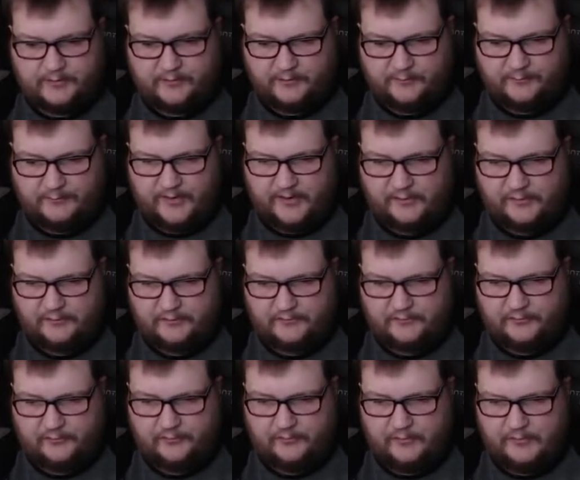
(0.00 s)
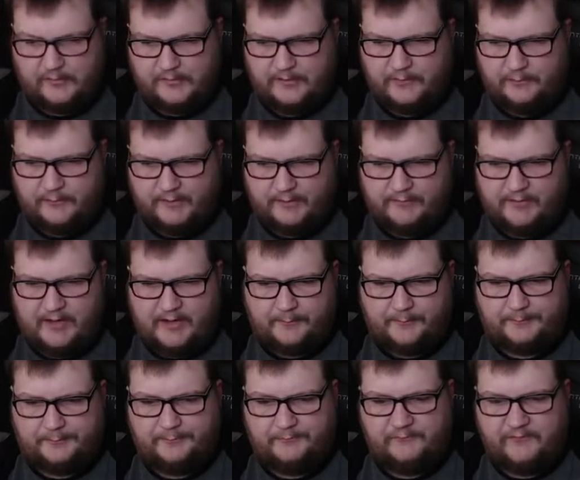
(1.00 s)
could compare the two. We haven't got a
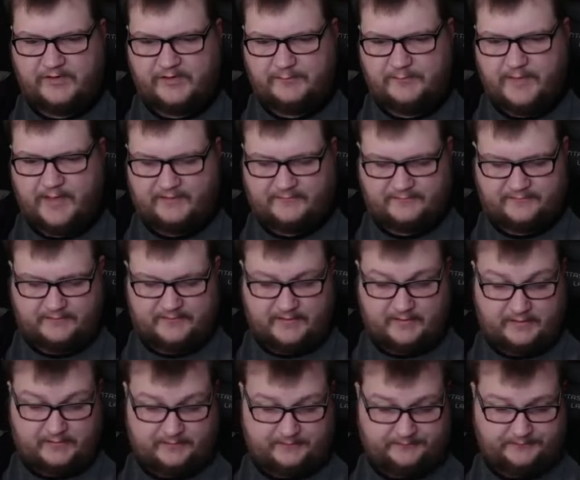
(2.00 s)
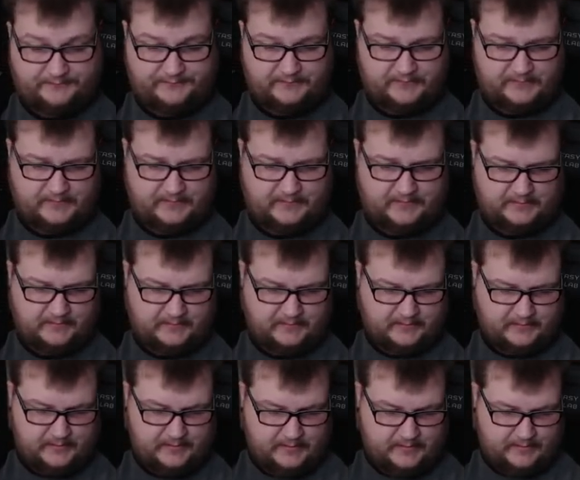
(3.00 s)
VMAX yet.
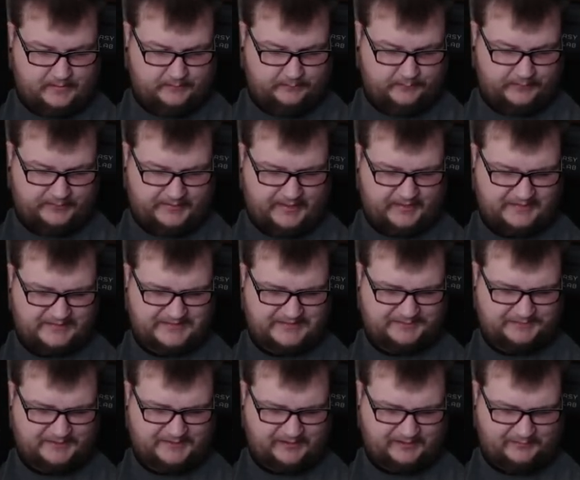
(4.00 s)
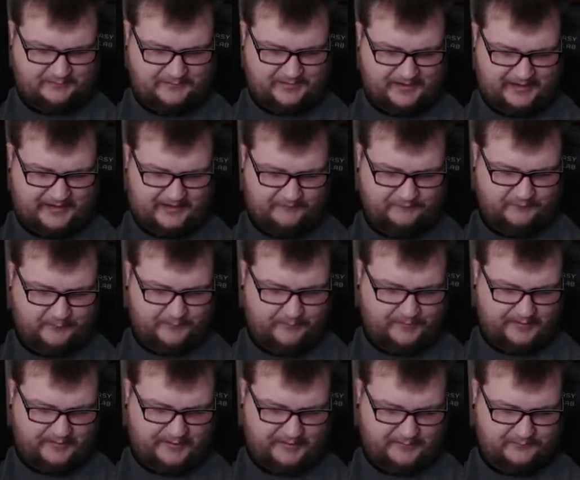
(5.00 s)
But yeah, it's become kind of a
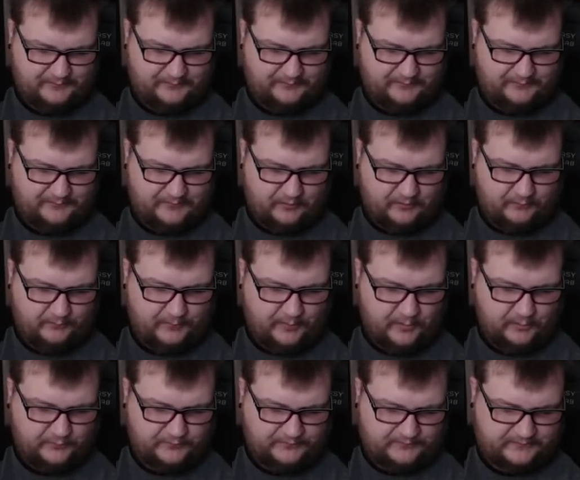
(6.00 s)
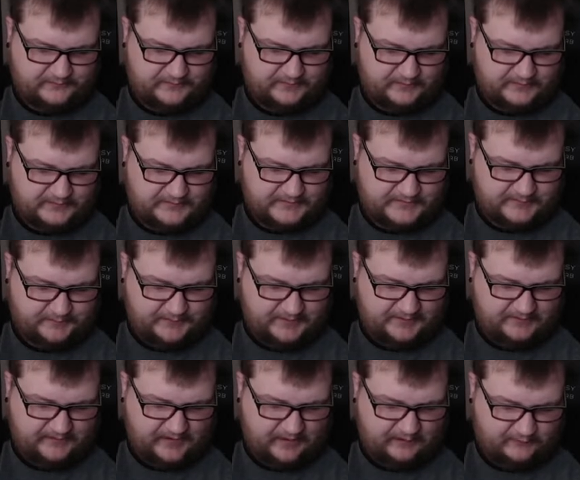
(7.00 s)
meme almost, uh, the
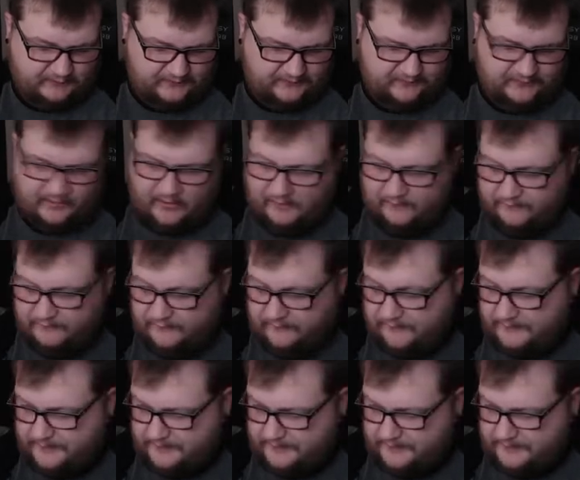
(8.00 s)
McDonald's stuff.